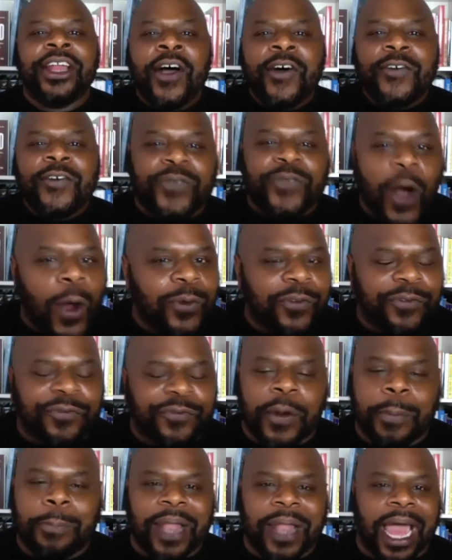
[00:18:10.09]
vote
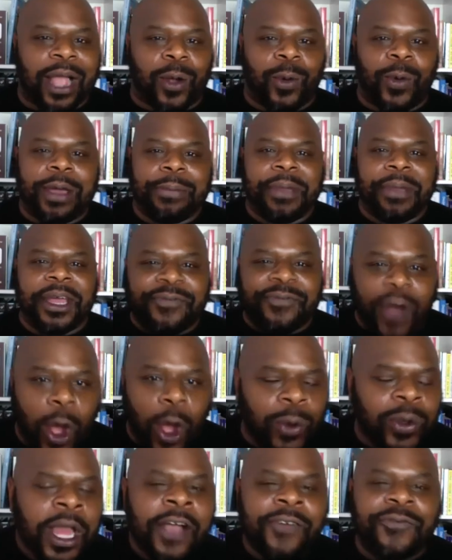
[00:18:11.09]
for Black women,
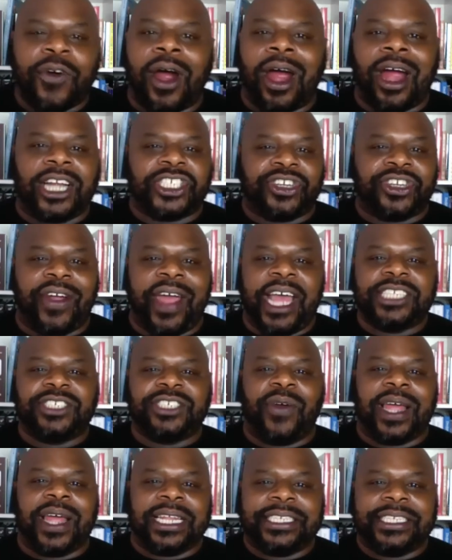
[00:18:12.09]
vote for our trans
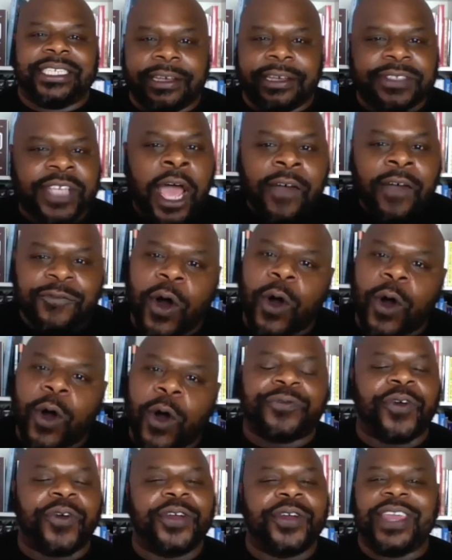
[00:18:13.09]
relatives, vote
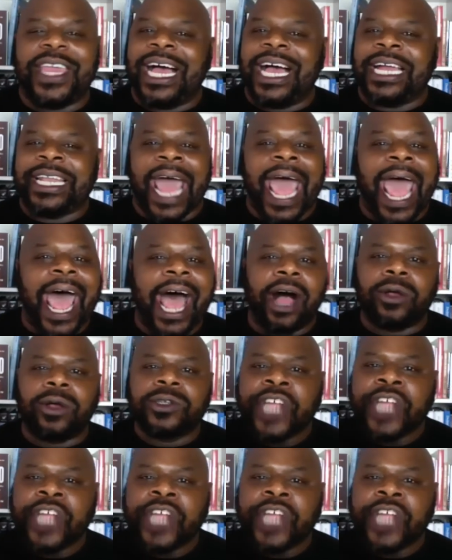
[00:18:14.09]
for the unhoused,